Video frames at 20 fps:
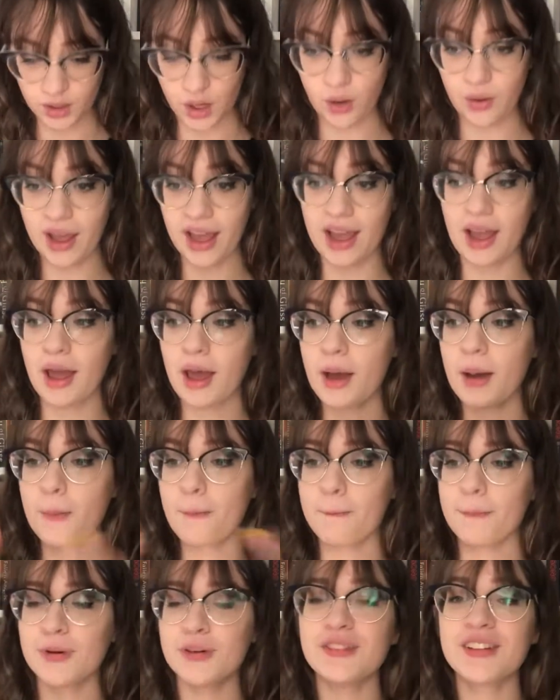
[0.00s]
Okay,
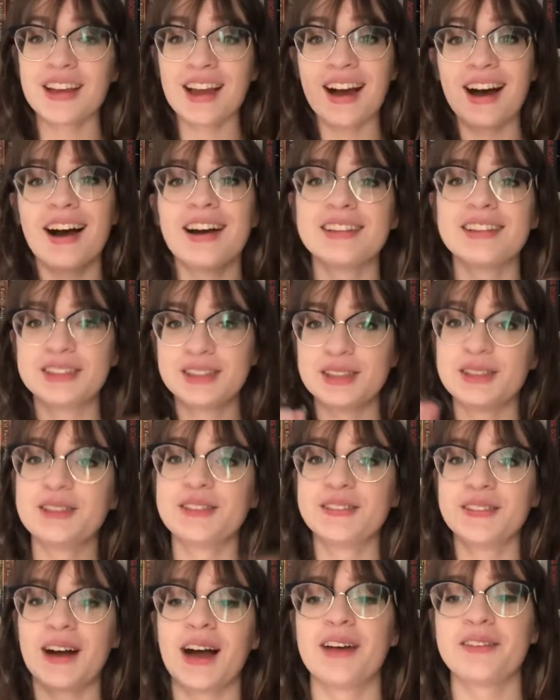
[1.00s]
moving on to
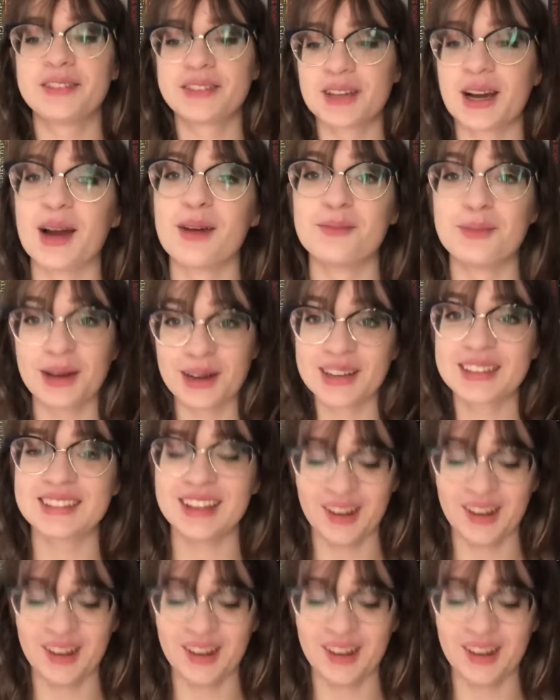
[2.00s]
five star books.